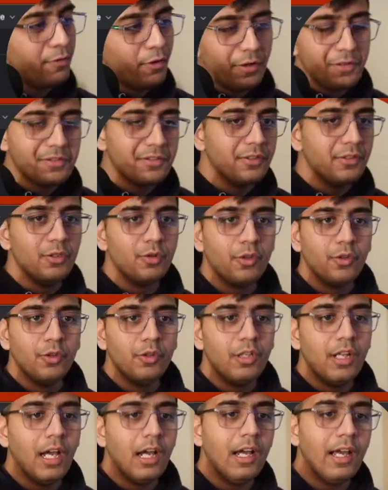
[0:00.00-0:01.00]
course, you
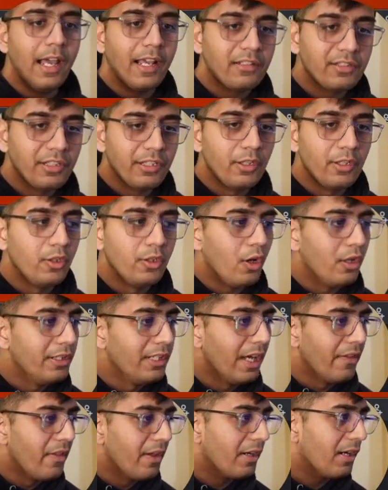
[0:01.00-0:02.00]
could execute all
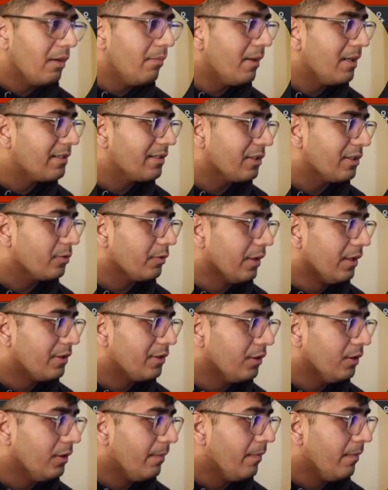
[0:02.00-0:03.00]
the other commands as well.
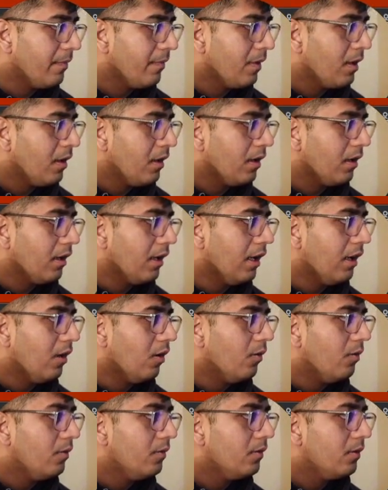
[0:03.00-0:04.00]
So
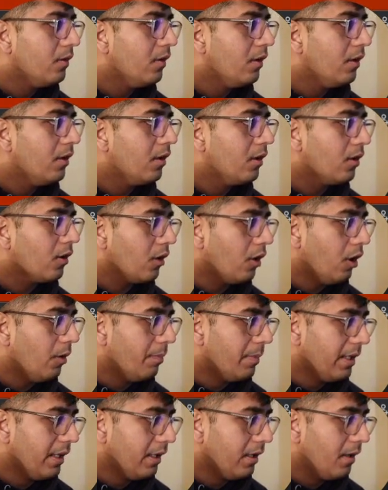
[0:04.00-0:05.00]
now,
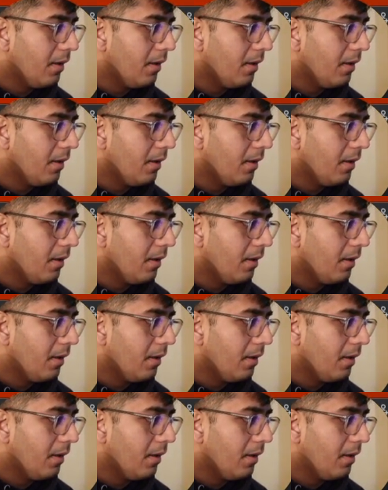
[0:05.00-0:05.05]
copy,